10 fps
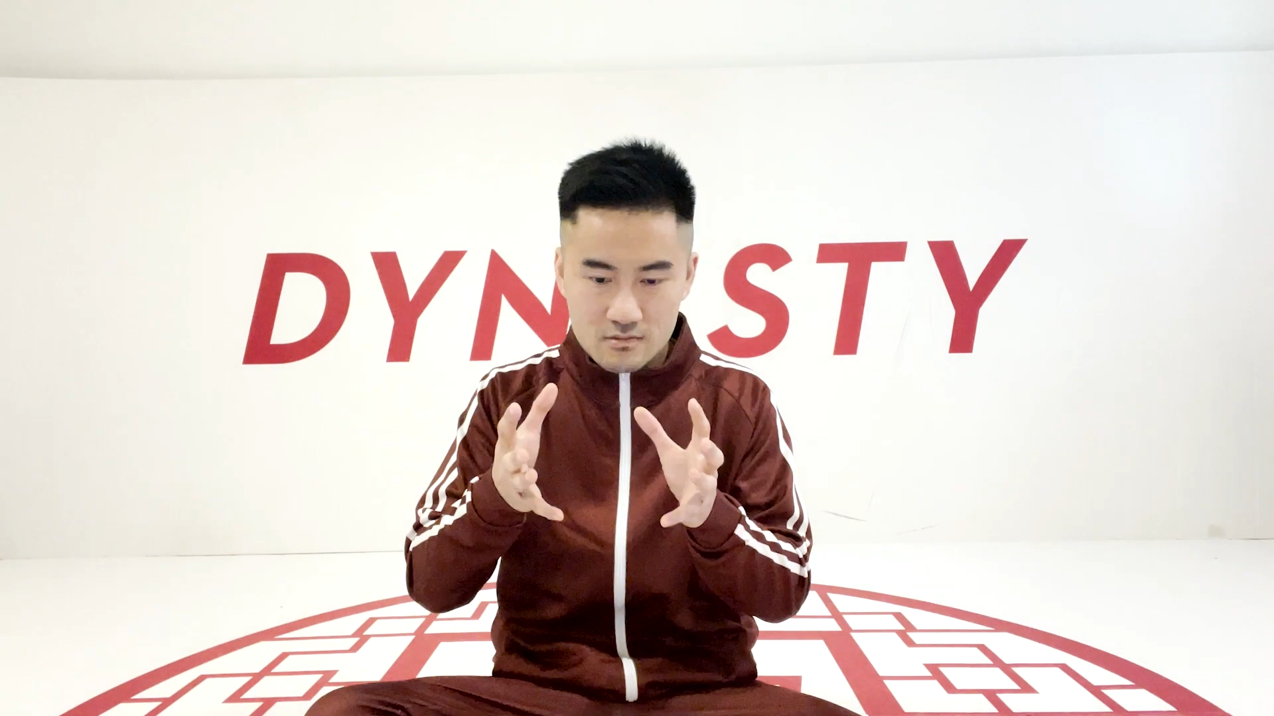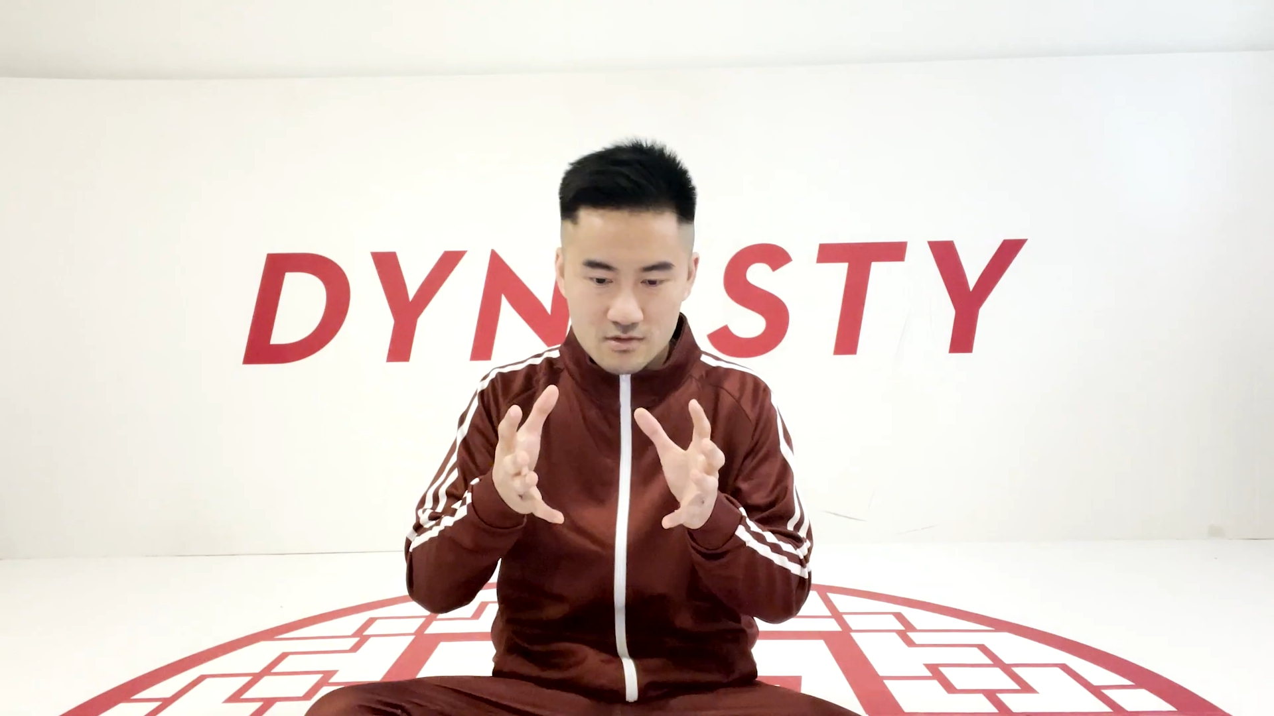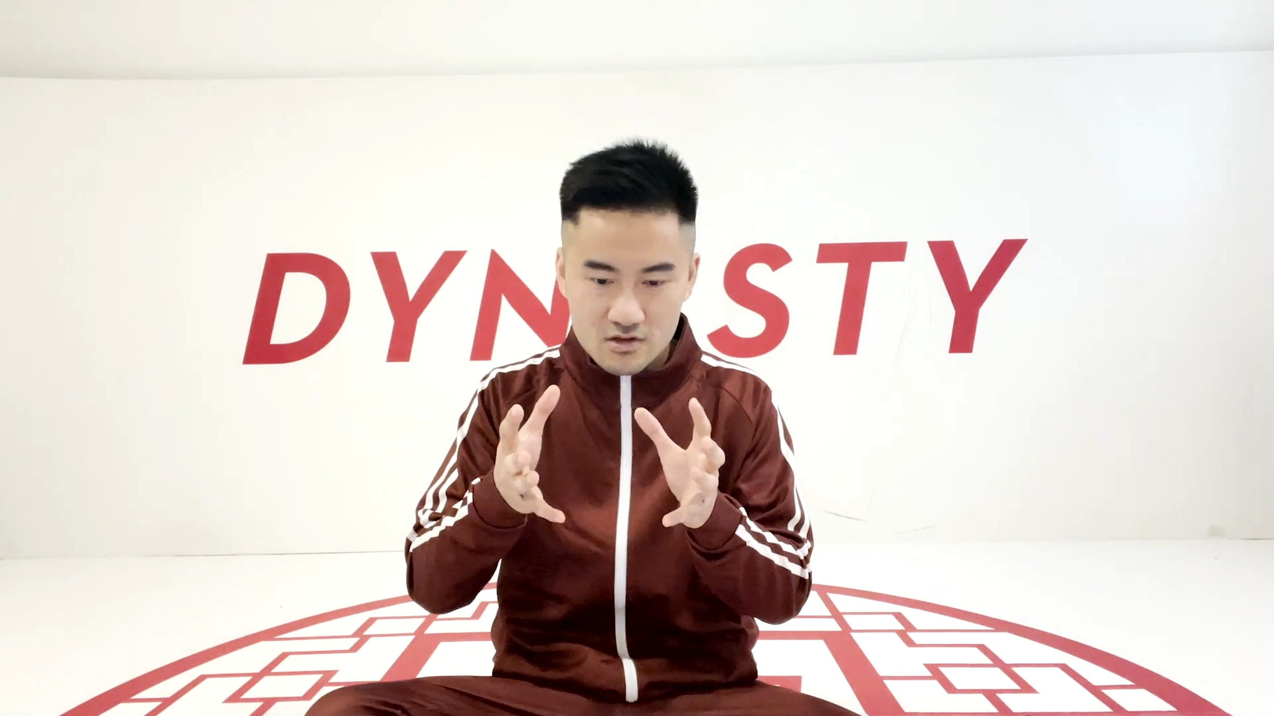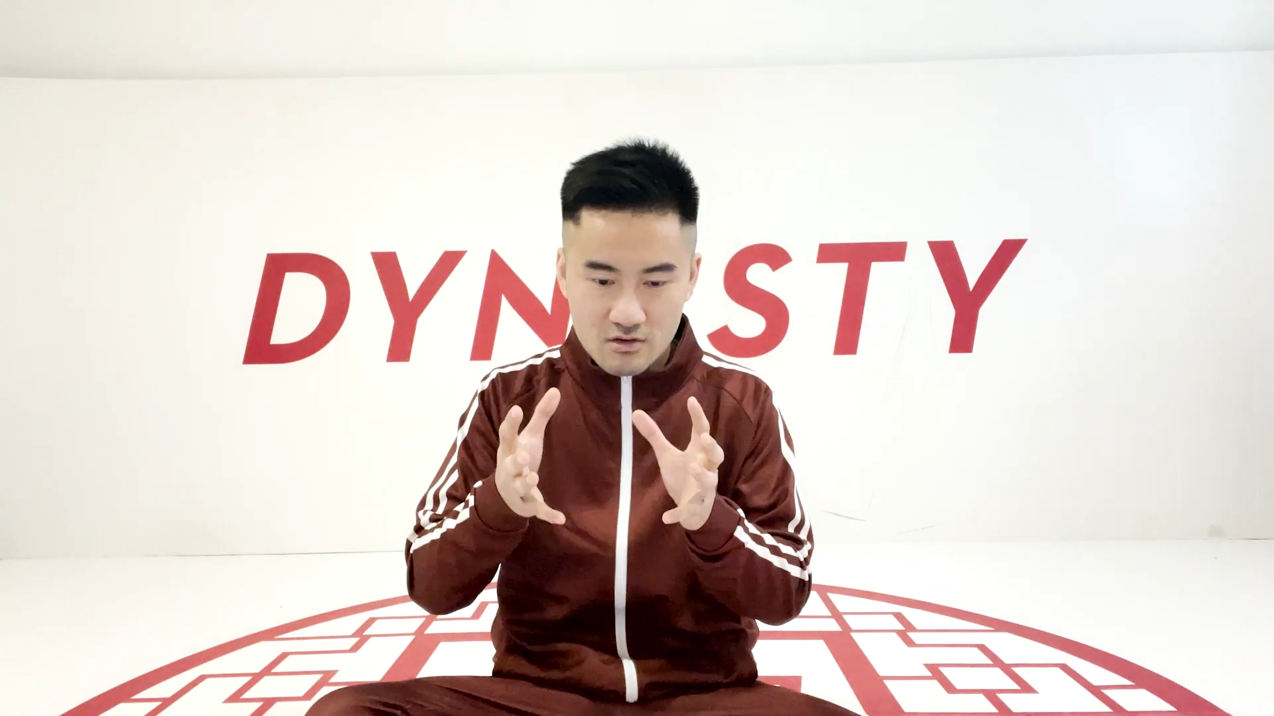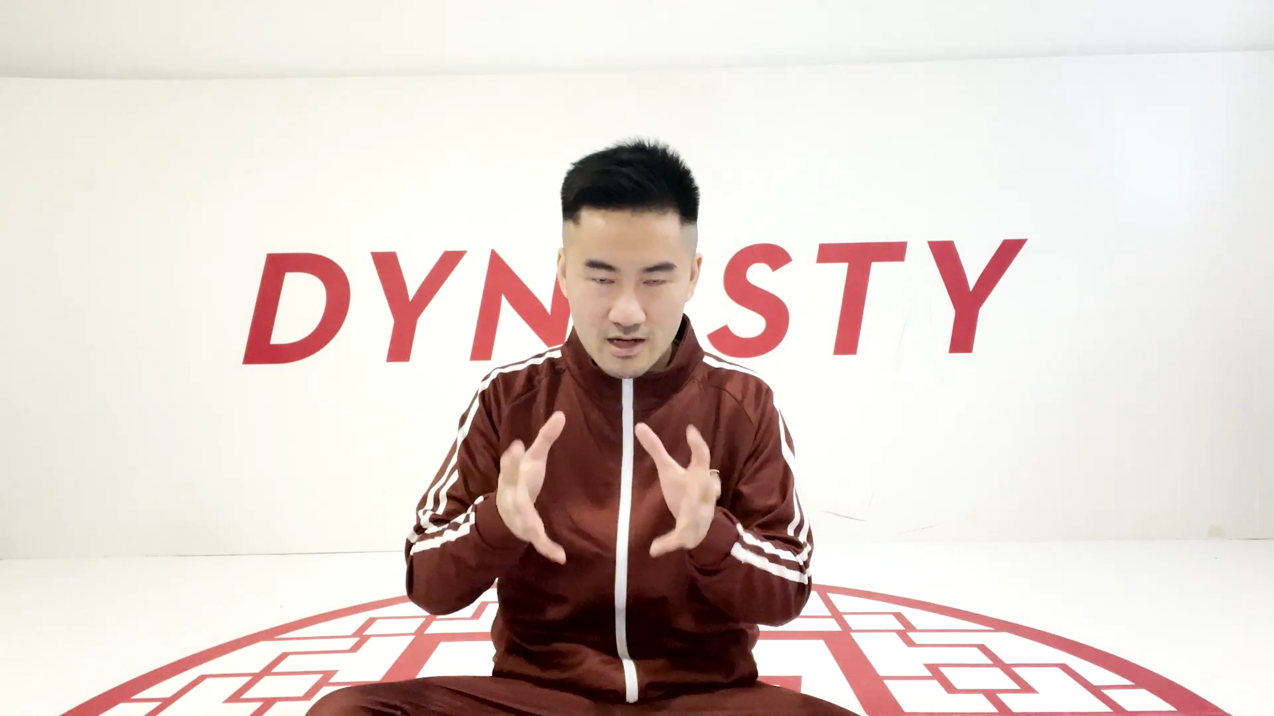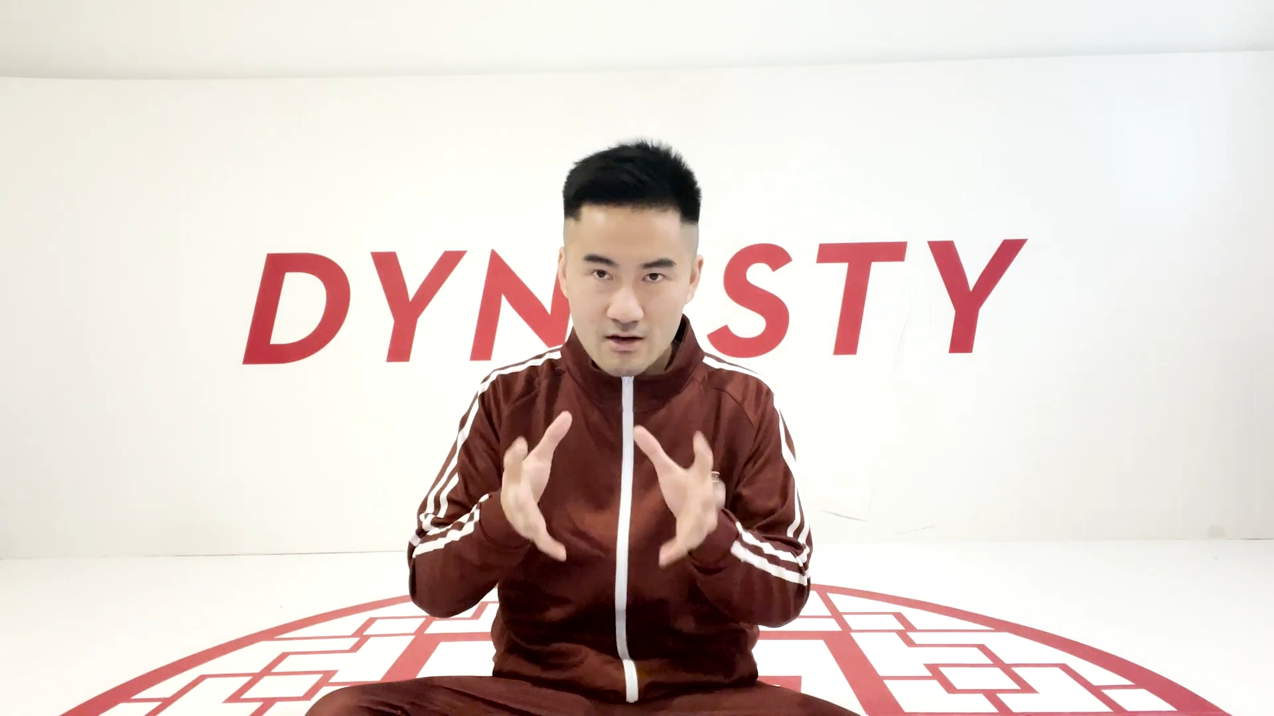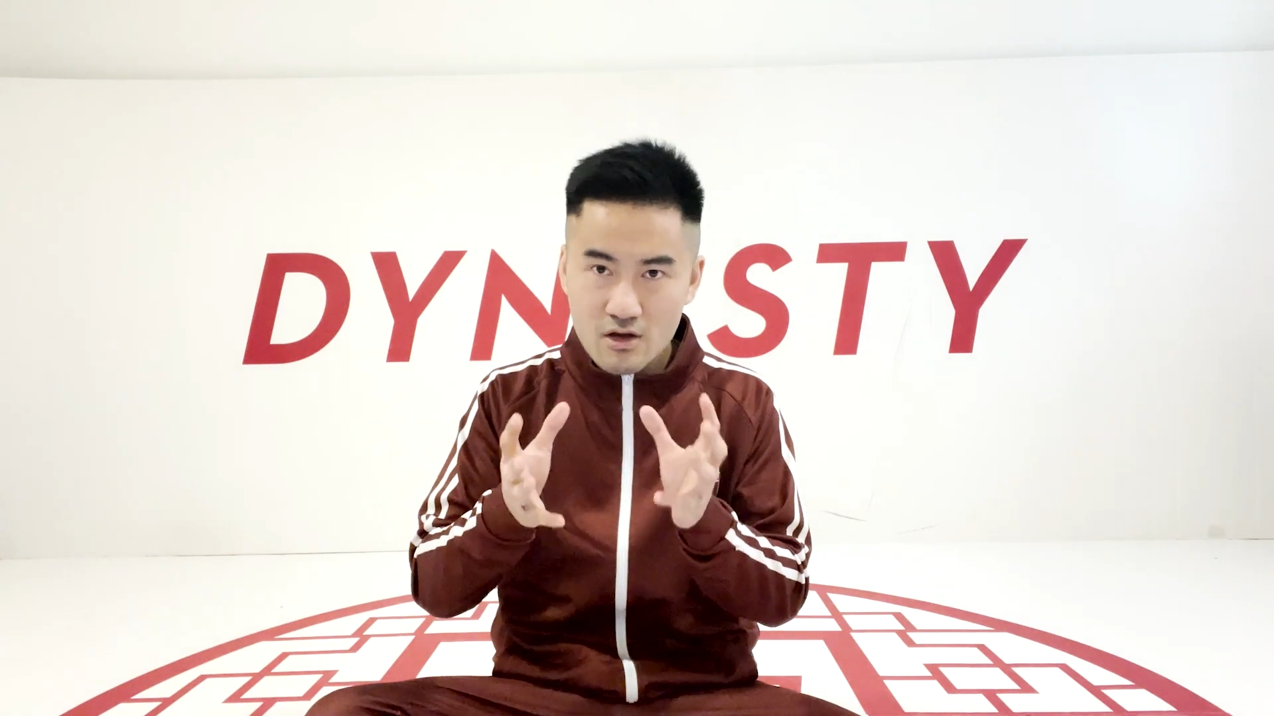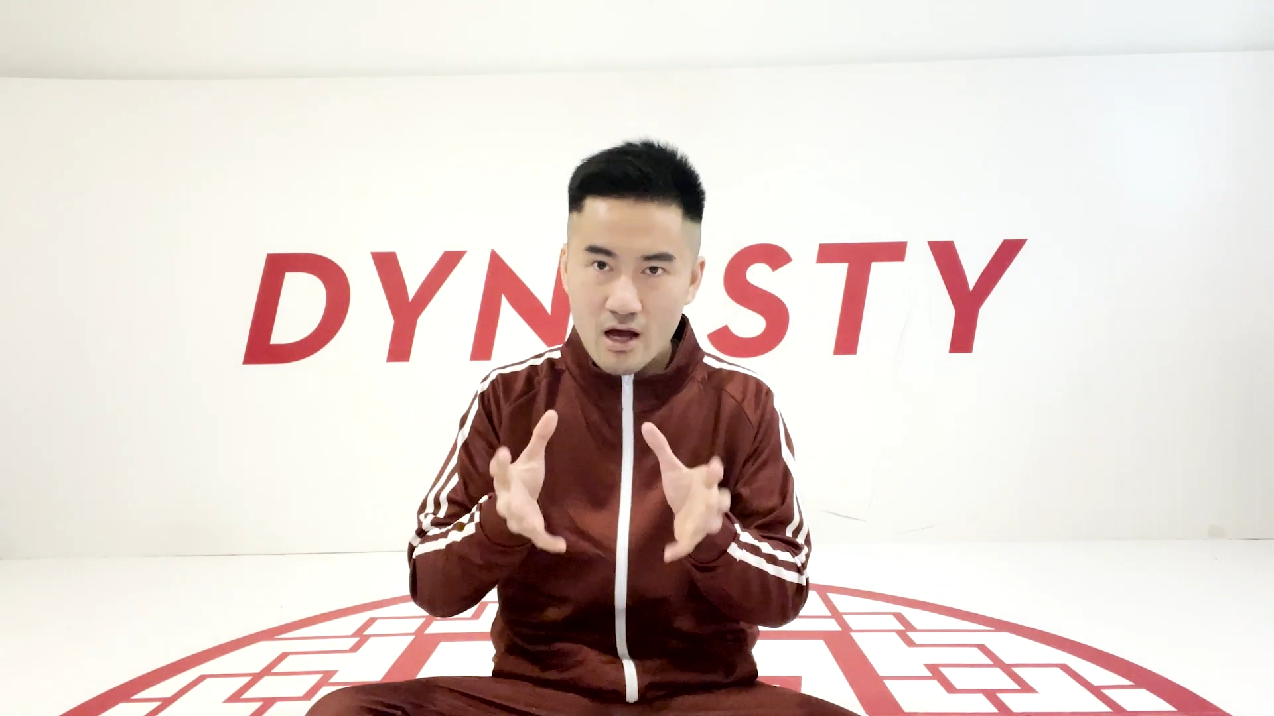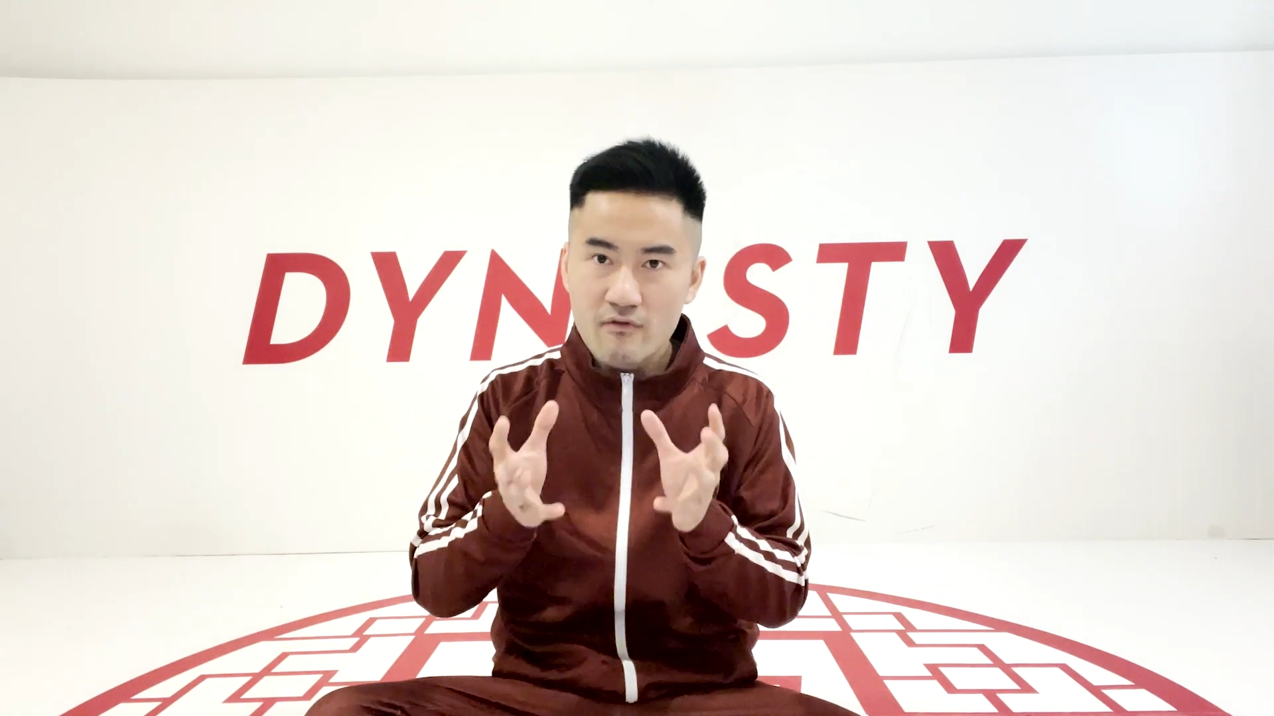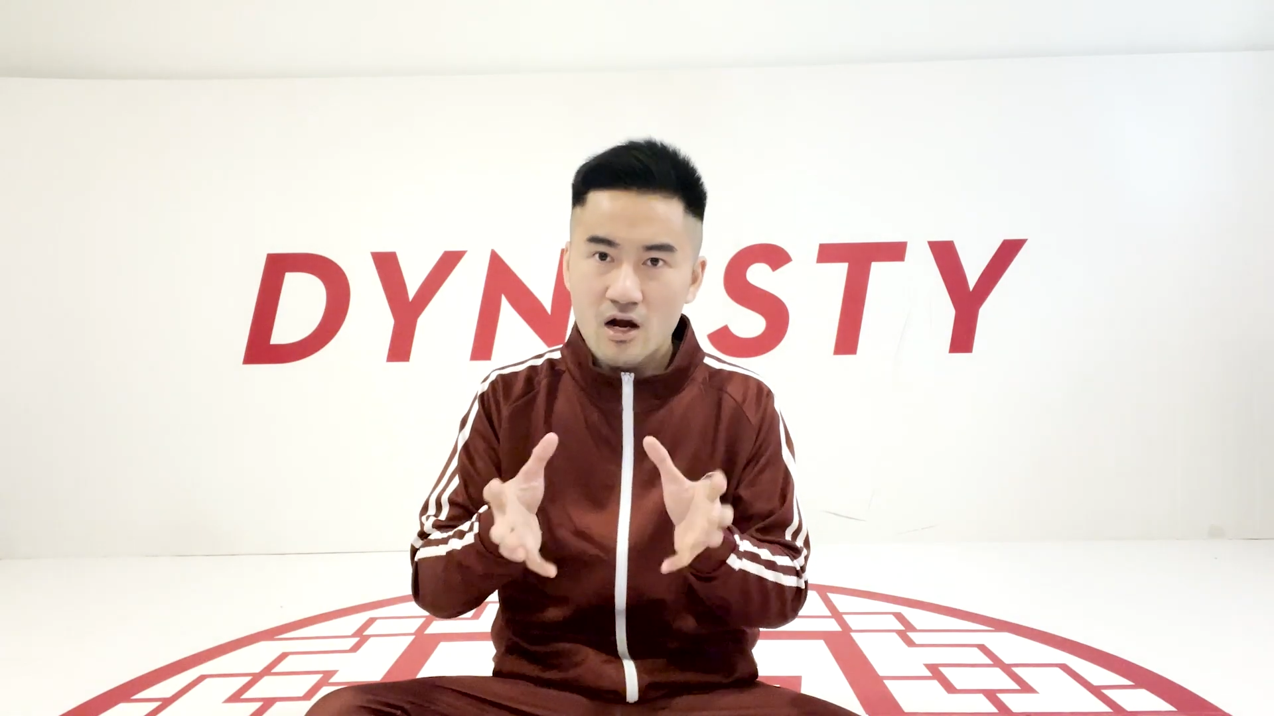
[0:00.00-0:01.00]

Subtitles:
So now you have